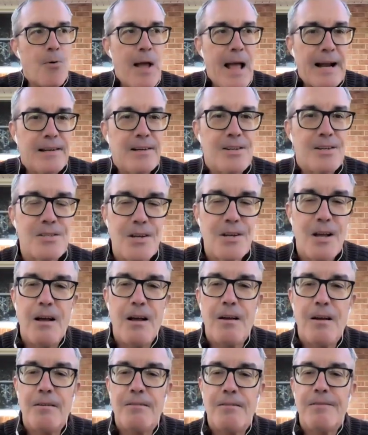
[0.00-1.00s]
a practice
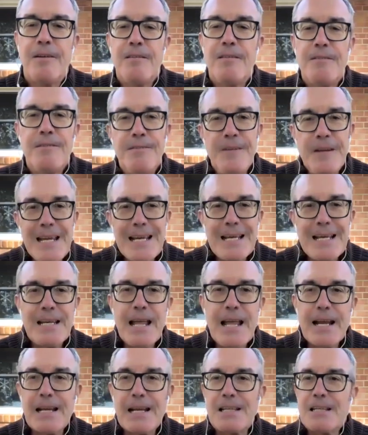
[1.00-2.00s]
of via
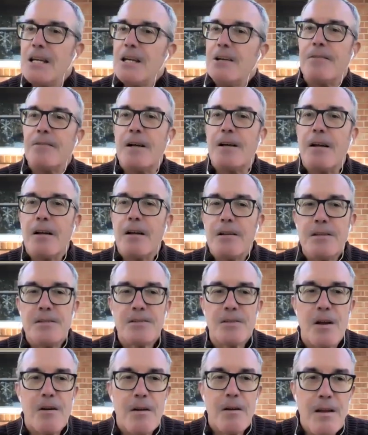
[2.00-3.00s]
negativa.
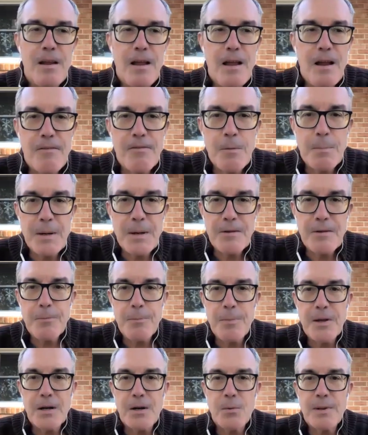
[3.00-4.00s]
Is there everybody
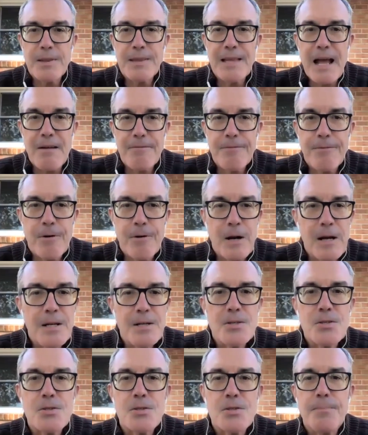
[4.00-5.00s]
familiar with that
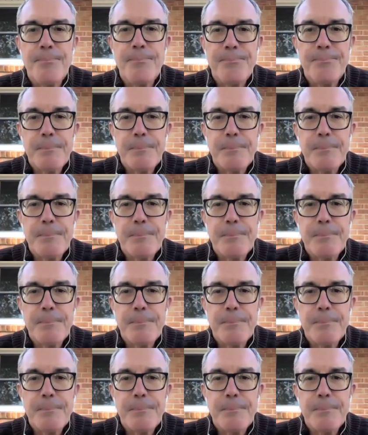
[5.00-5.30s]
phrase?